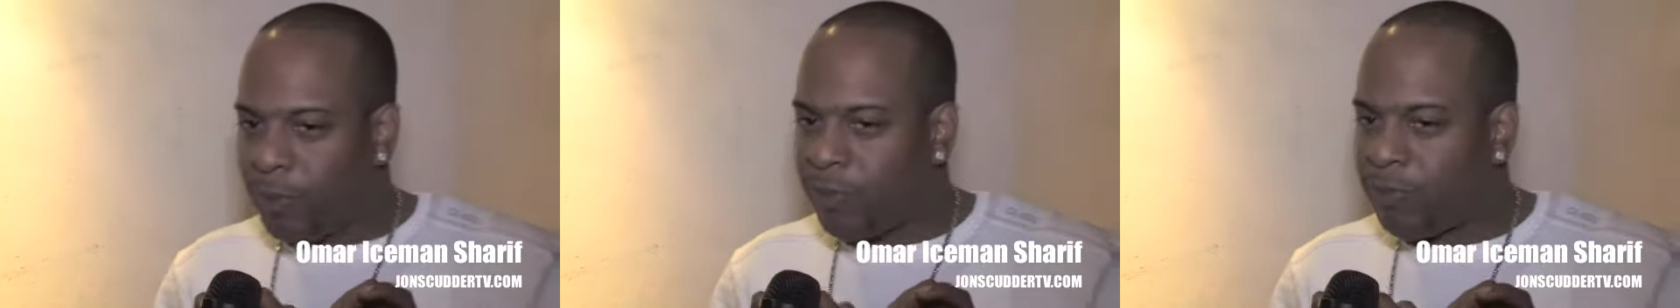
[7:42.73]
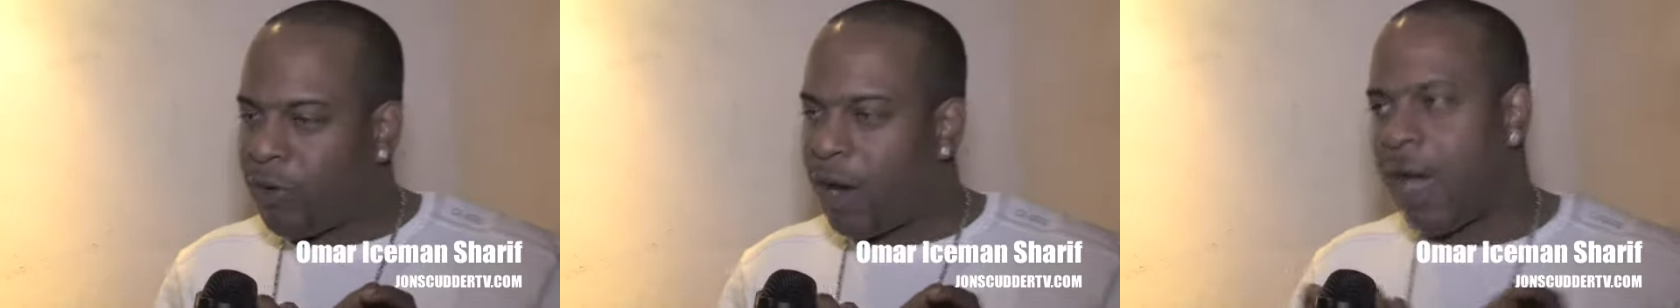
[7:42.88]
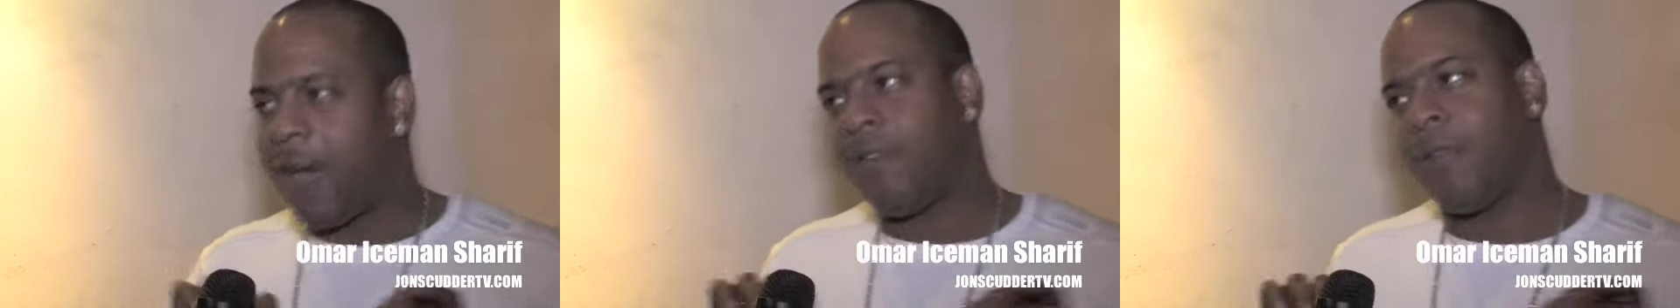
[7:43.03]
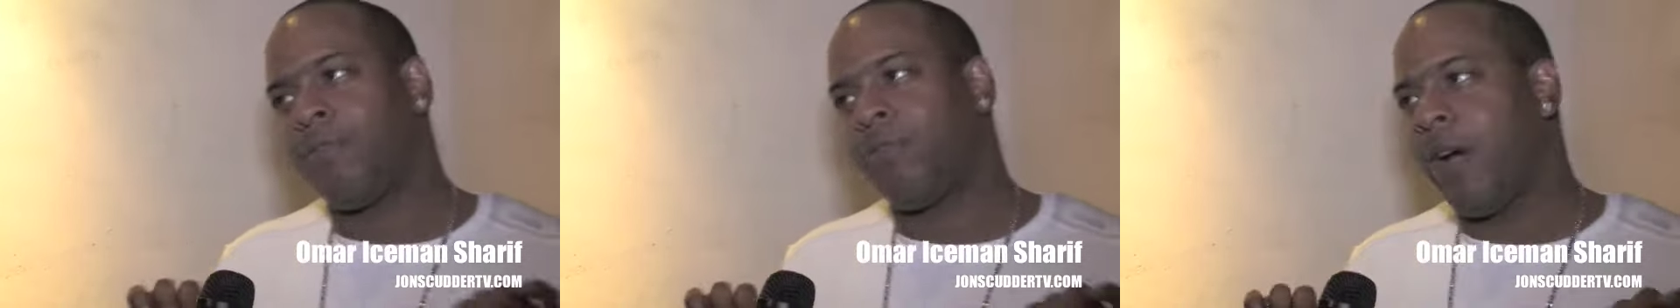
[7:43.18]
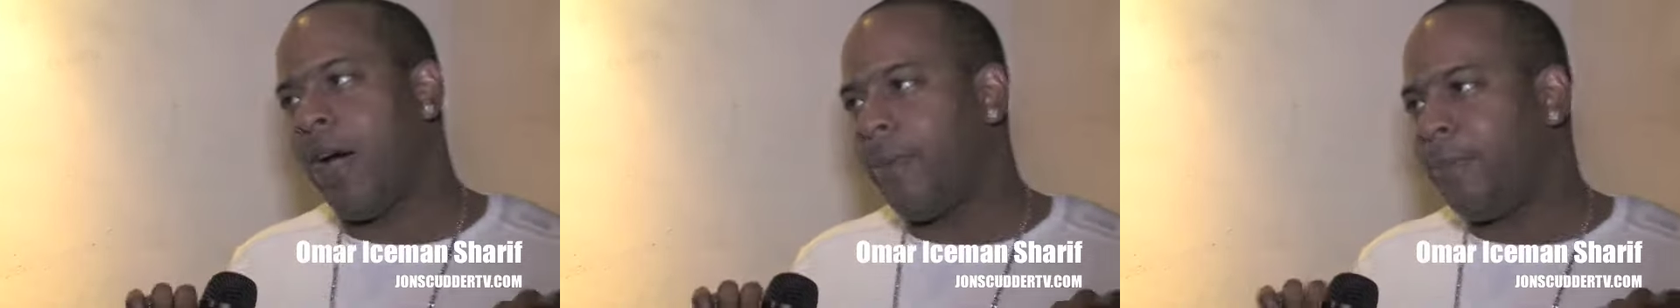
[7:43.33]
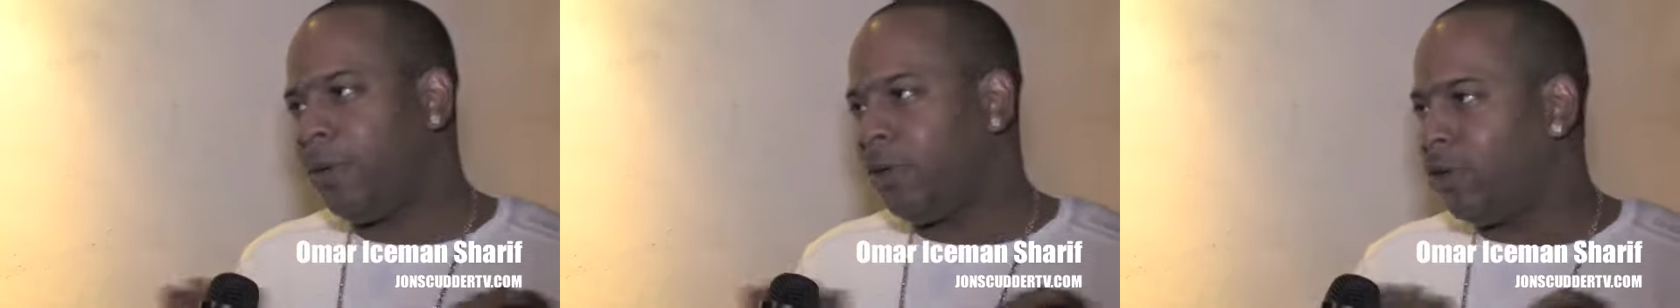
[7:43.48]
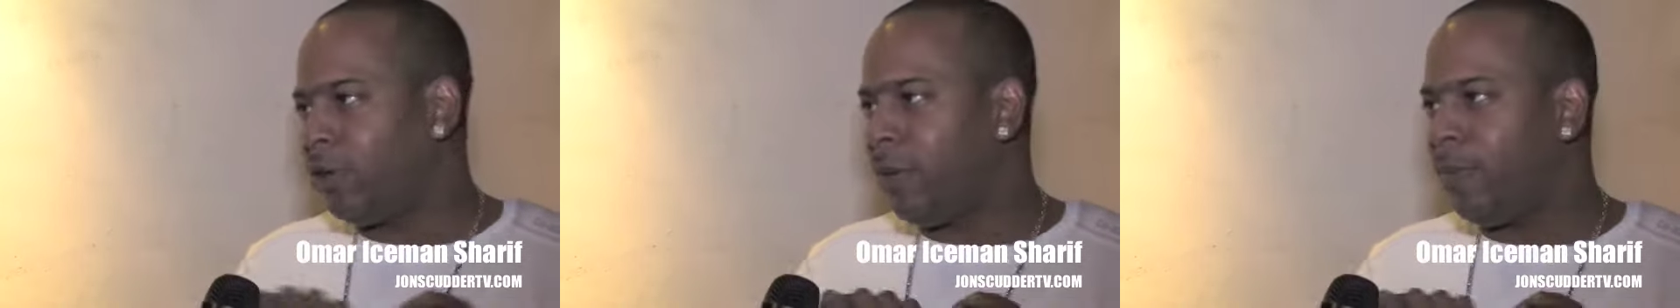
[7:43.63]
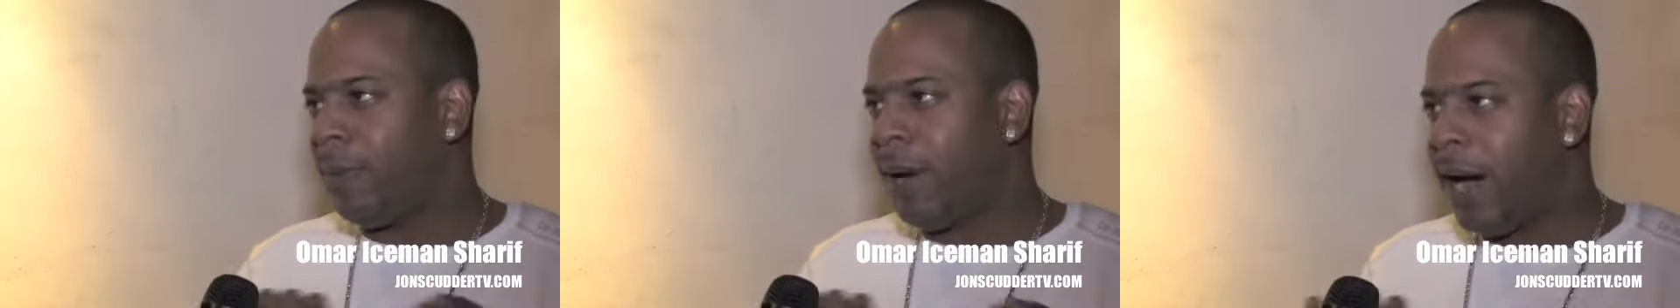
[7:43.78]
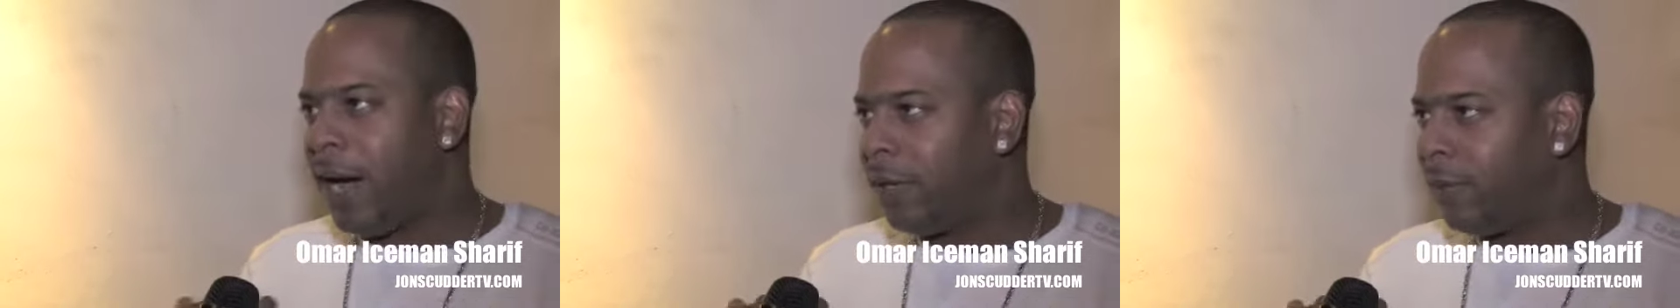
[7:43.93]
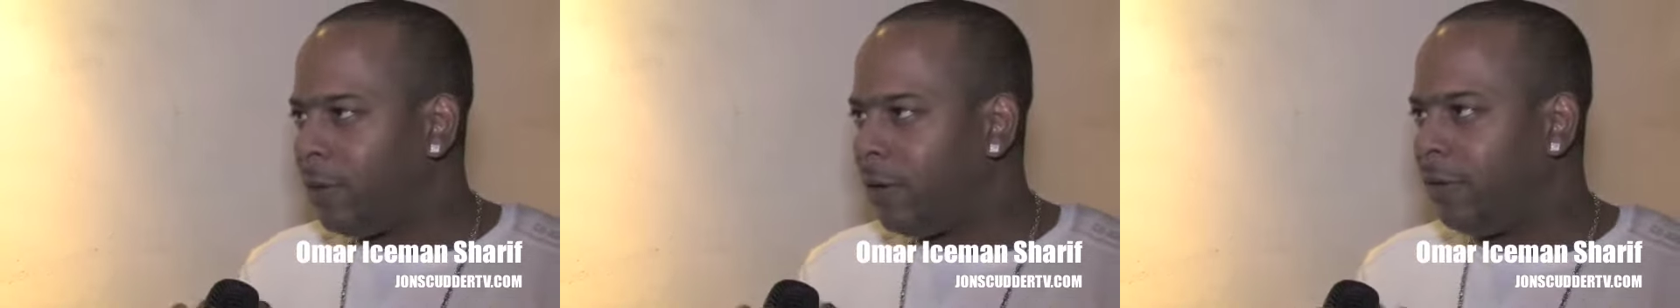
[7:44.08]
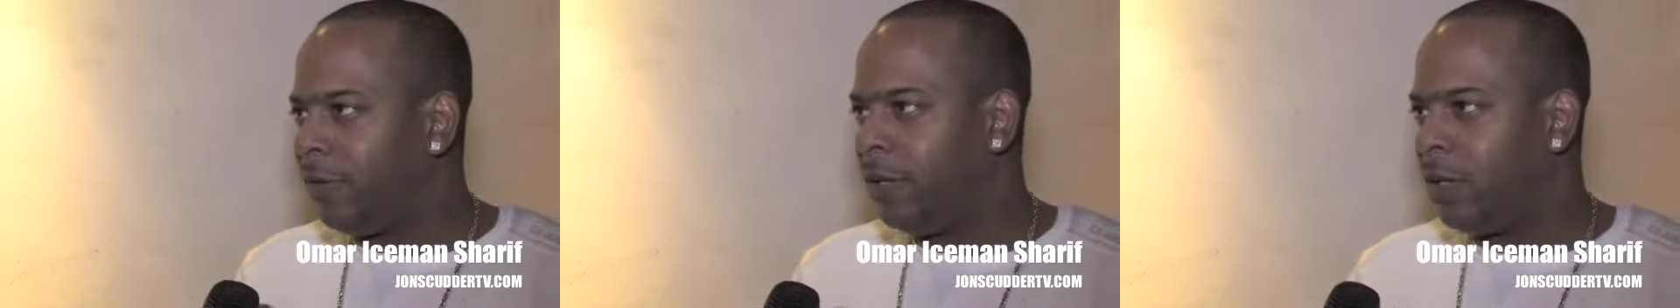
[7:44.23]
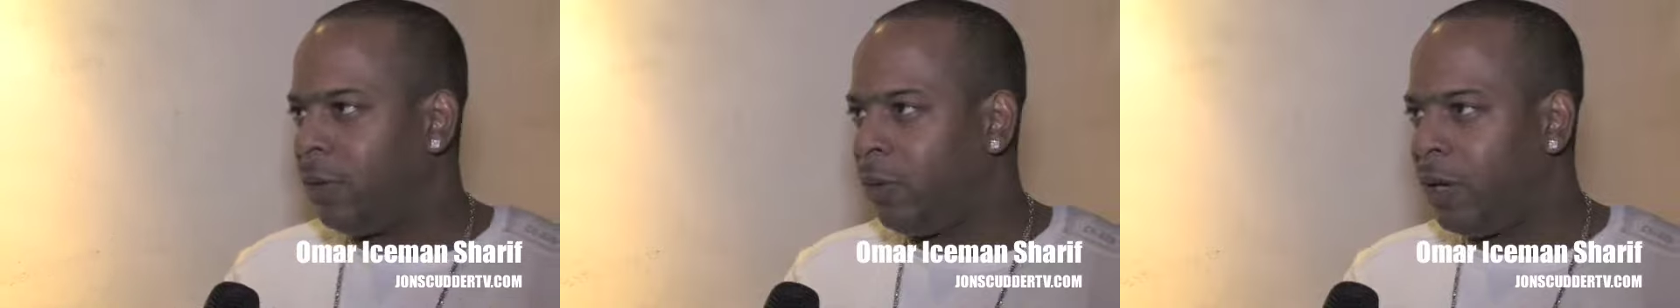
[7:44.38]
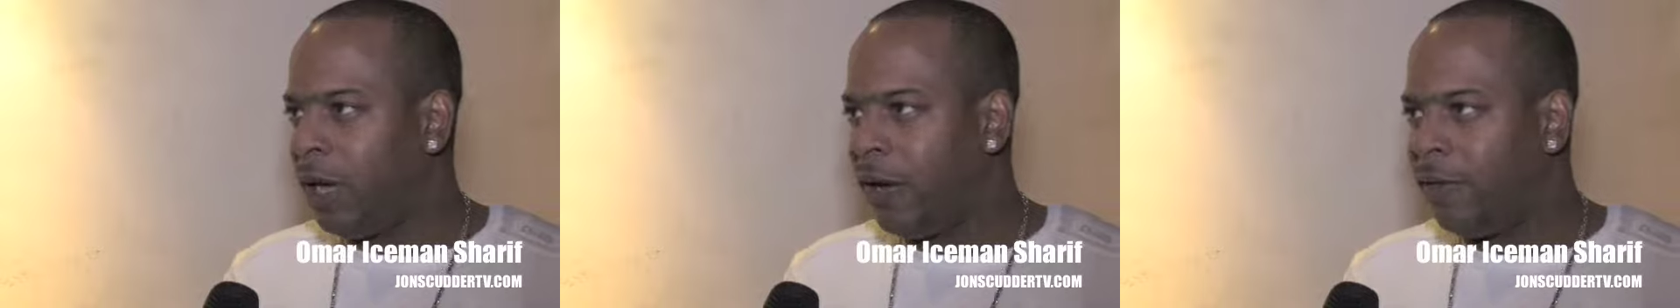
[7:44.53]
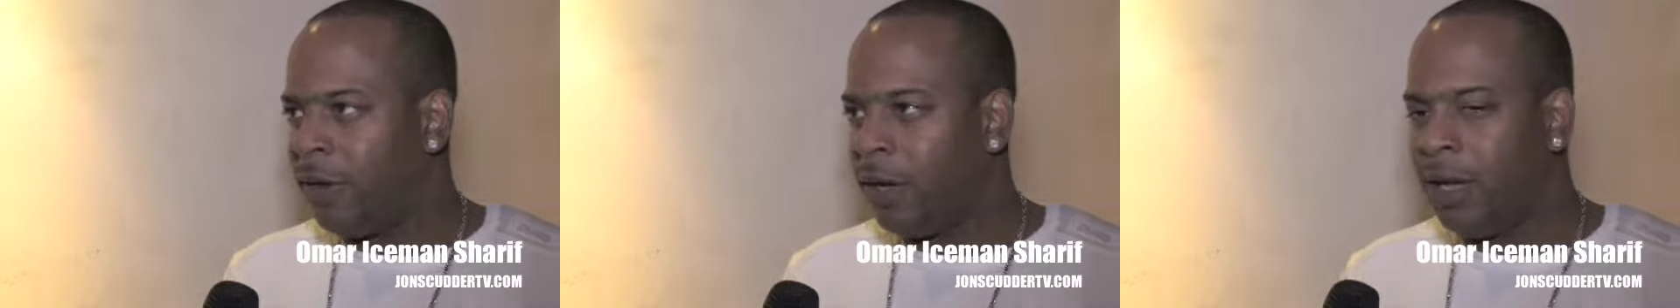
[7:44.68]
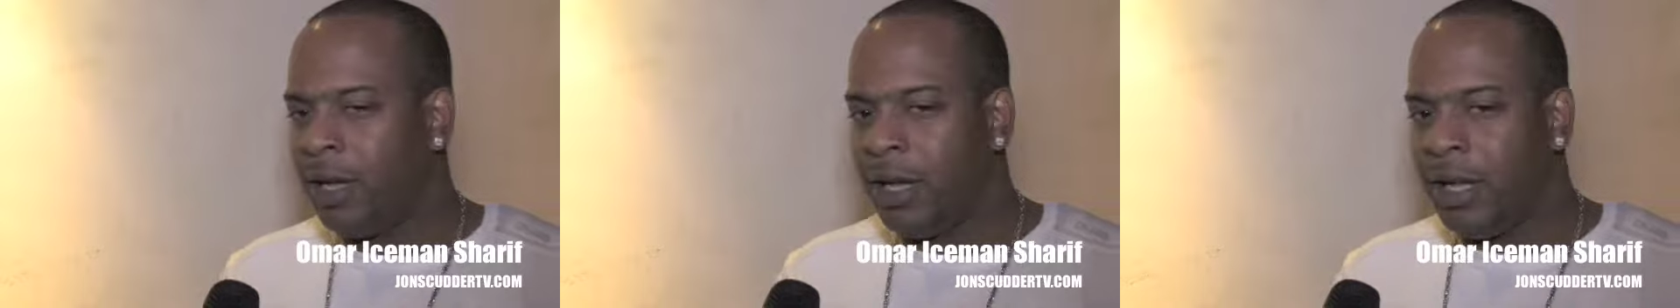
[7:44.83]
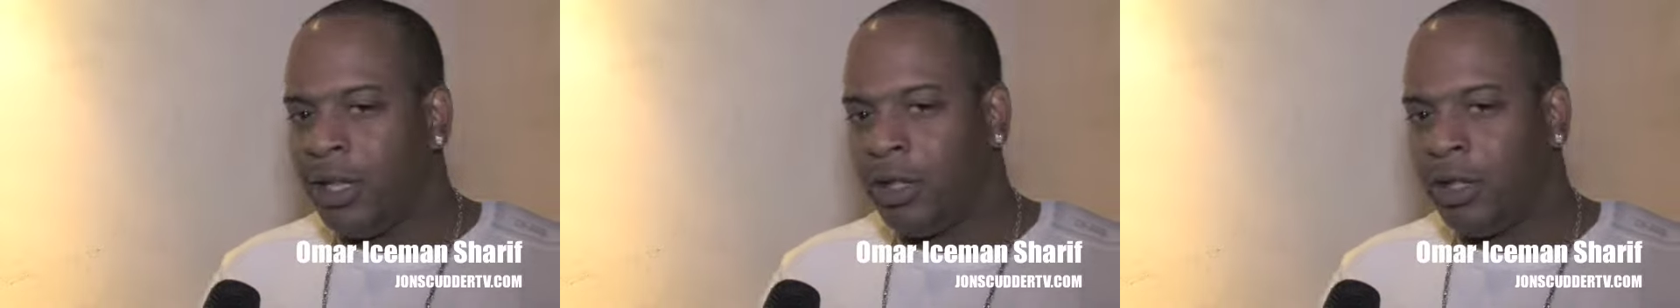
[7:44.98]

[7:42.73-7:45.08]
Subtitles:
private property on the bottom of it or whatever.